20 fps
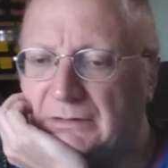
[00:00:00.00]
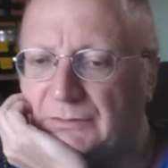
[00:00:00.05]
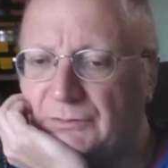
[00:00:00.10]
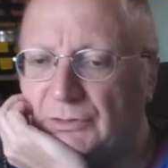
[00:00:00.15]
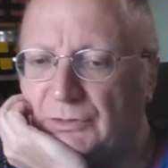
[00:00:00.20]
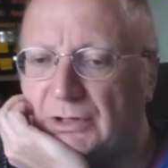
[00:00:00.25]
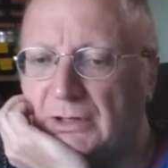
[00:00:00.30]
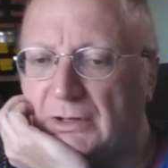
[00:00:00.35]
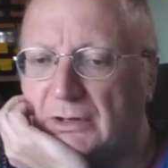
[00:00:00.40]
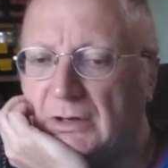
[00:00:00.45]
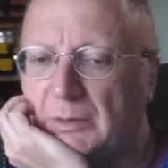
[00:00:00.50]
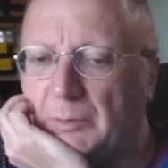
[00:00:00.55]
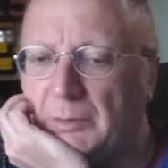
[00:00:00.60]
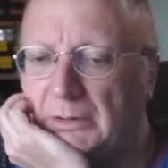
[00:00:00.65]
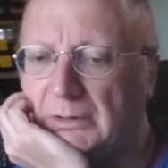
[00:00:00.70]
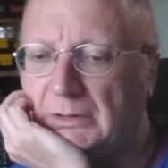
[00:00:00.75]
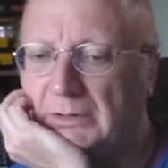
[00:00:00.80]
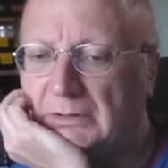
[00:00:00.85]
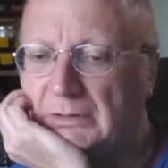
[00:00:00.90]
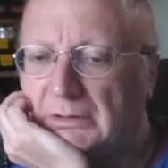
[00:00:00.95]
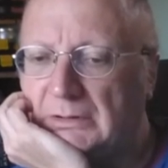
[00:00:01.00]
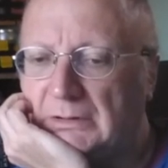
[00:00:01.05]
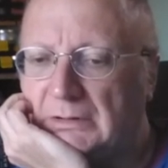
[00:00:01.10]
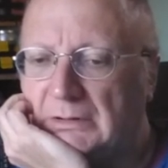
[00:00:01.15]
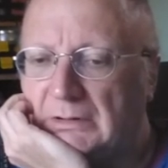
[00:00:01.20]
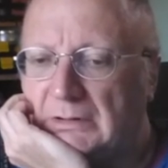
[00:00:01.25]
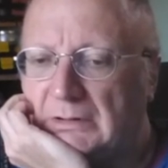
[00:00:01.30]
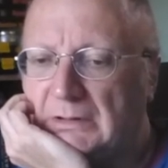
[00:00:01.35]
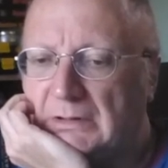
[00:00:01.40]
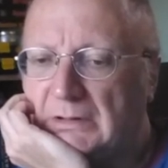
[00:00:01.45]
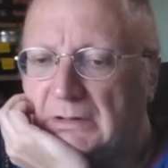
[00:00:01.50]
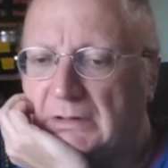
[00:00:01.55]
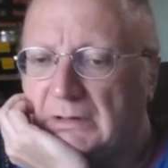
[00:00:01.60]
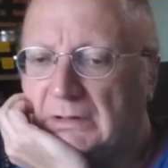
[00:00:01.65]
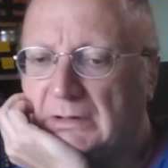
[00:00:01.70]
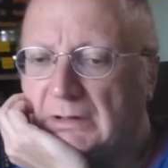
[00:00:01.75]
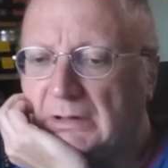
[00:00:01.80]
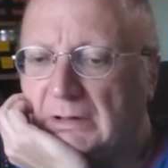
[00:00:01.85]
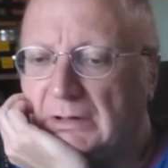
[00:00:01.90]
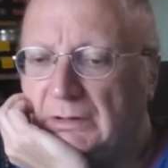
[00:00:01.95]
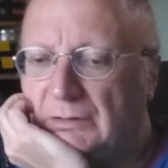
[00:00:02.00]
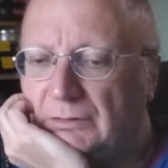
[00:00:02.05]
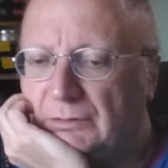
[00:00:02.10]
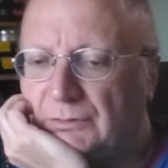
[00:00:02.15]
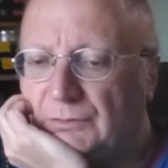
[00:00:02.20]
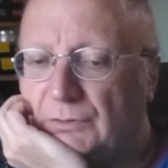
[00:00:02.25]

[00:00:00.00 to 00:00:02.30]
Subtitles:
for the armour. And